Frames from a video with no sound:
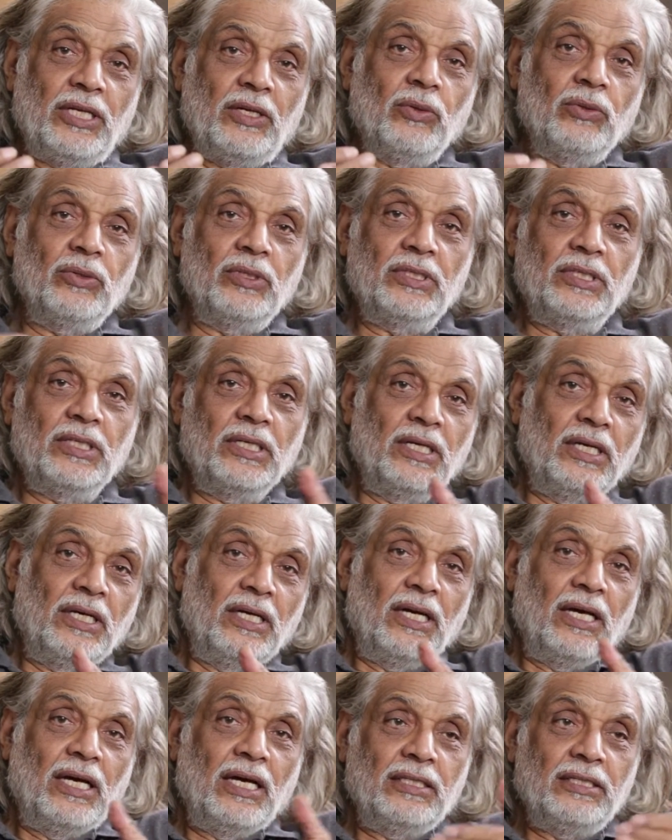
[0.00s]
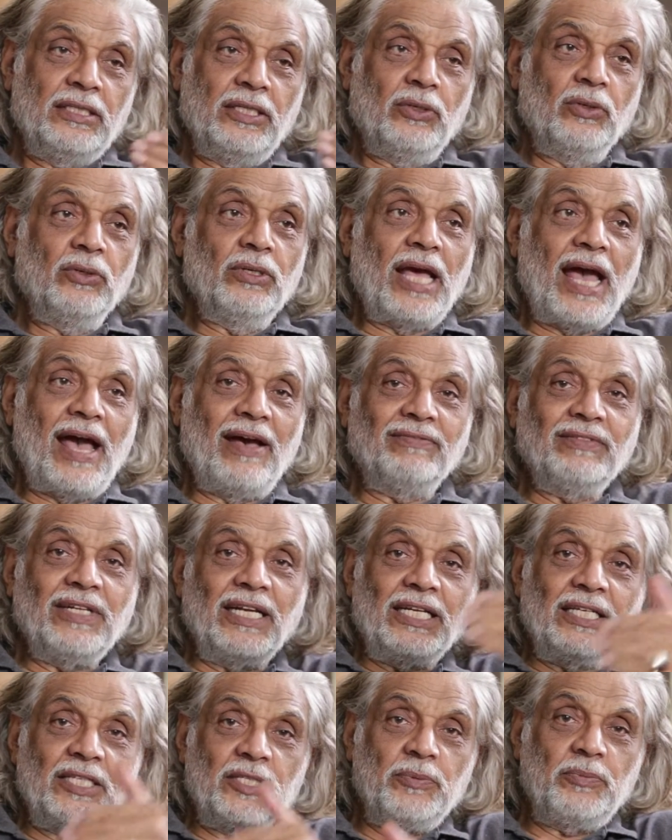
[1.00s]
don't have
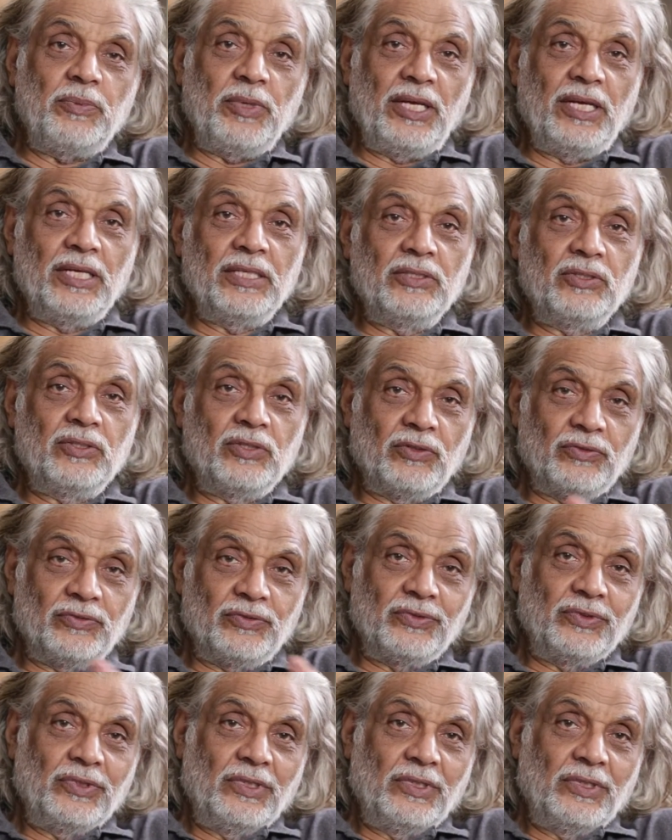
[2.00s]
that experience of